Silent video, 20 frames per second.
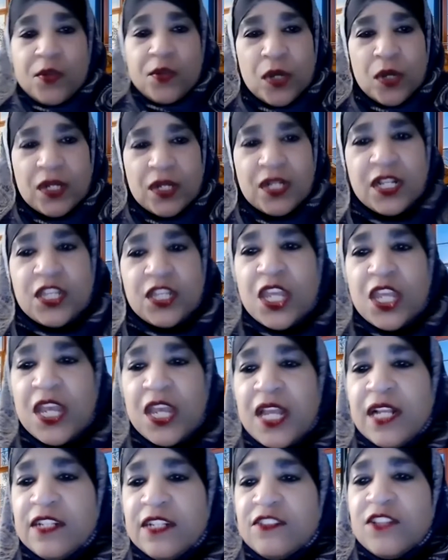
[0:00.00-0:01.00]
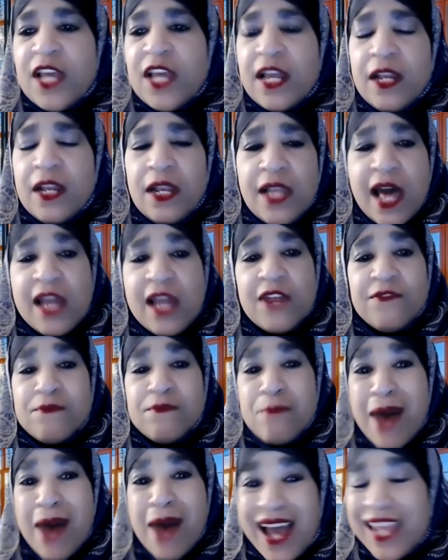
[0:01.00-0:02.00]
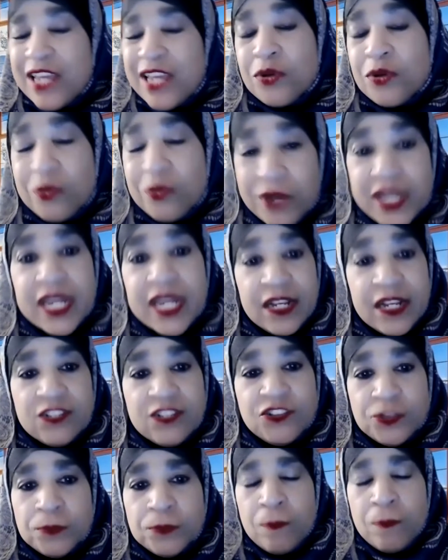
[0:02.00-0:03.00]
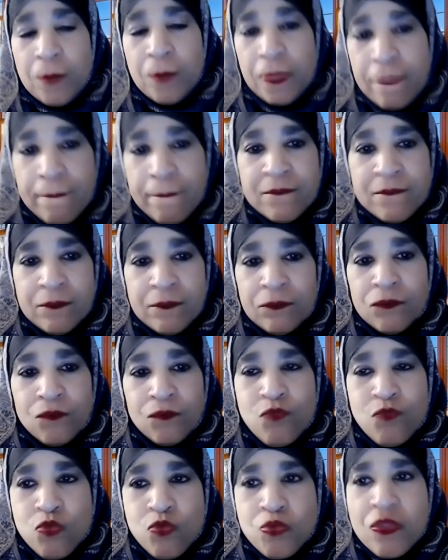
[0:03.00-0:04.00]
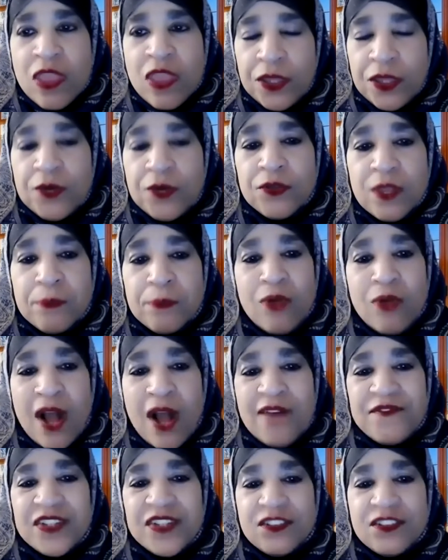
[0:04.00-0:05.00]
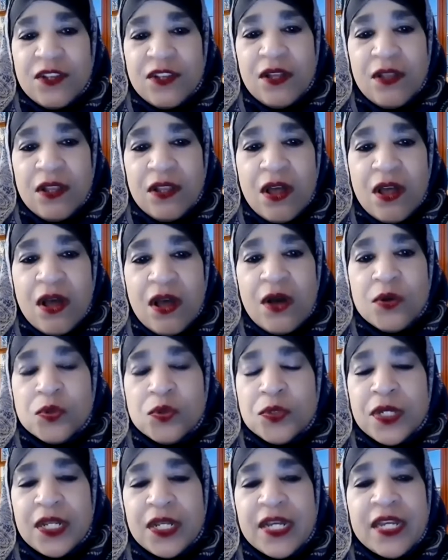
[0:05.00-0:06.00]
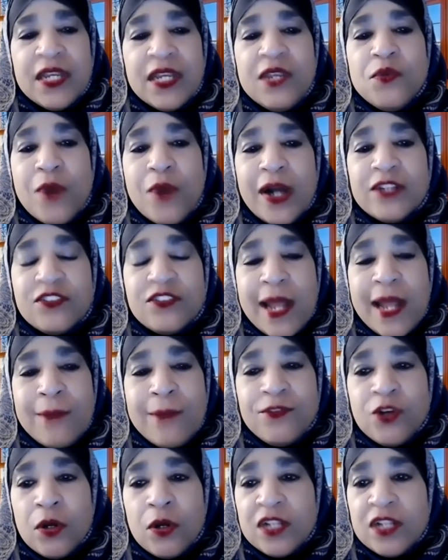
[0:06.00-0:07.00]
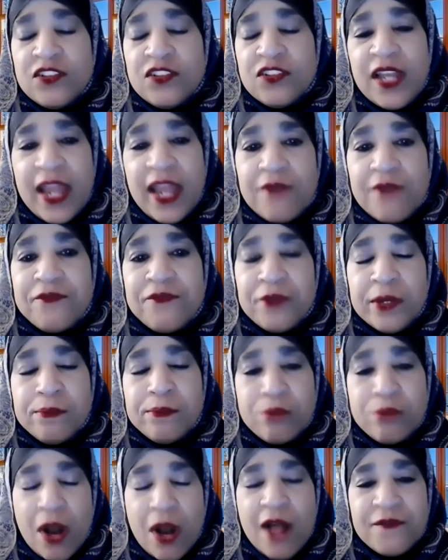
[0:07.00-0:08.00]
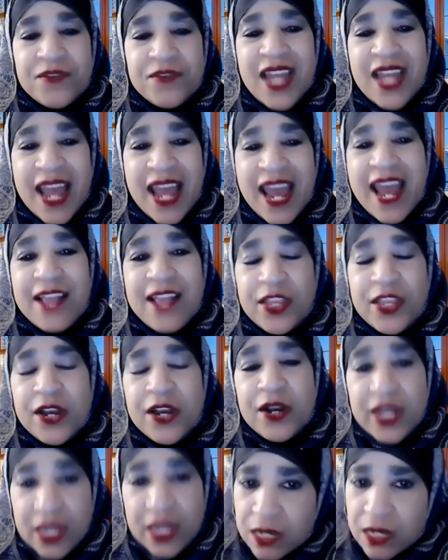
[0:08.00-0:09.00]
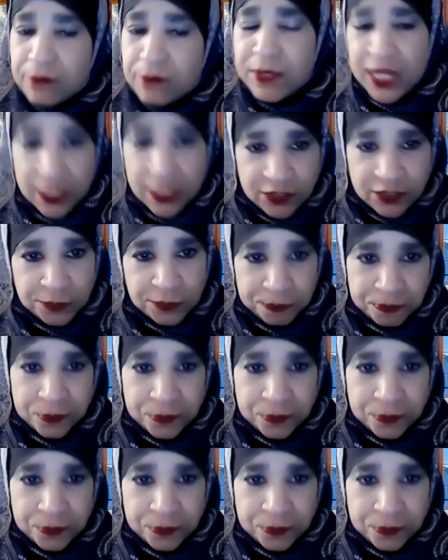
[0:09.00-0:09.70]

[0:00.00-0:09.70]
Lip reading: One of the things that a lot of my critics, the Prophet sallallahu alaihi wasallam told us that every prophet had their enemies.